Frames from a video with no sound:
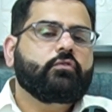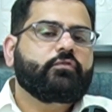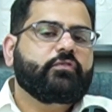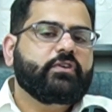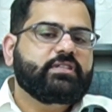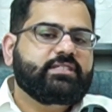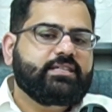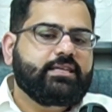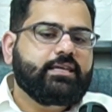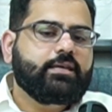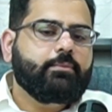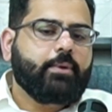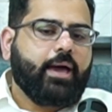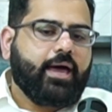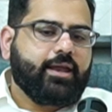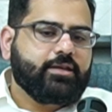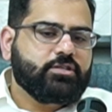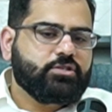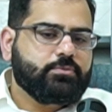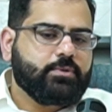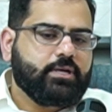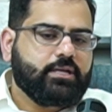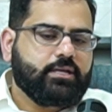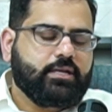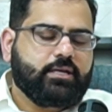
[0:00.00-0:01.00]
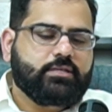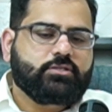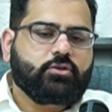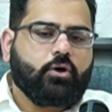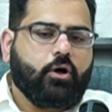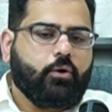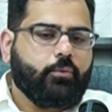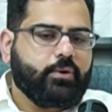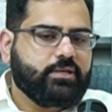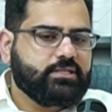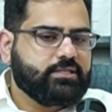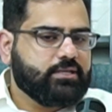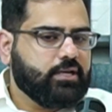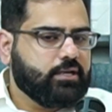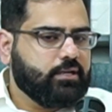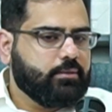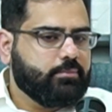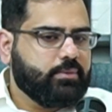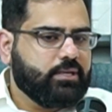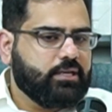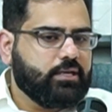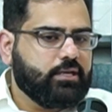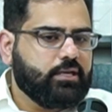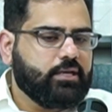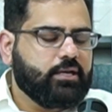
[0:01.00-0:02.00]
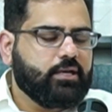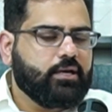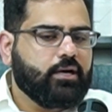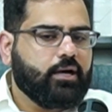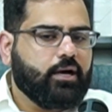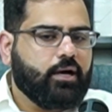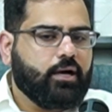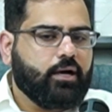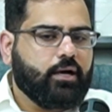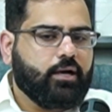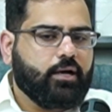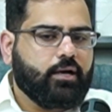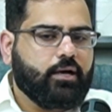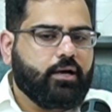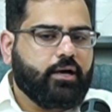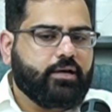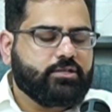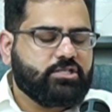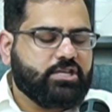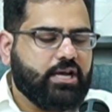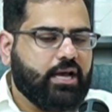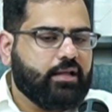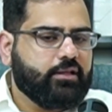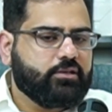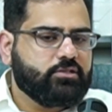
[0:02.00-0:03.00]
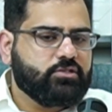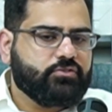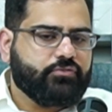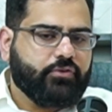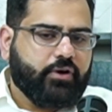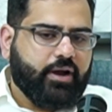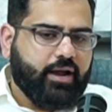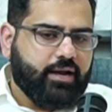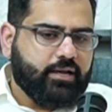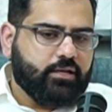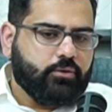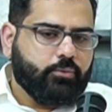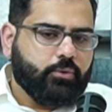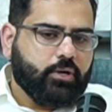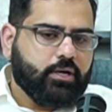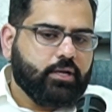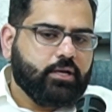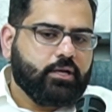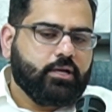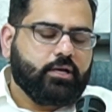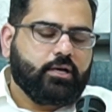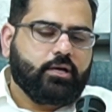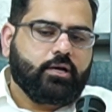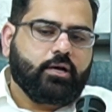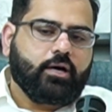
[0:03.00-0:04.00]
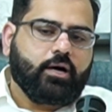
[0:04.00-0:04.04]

Fatigue management is always going to be a challenge for anyone.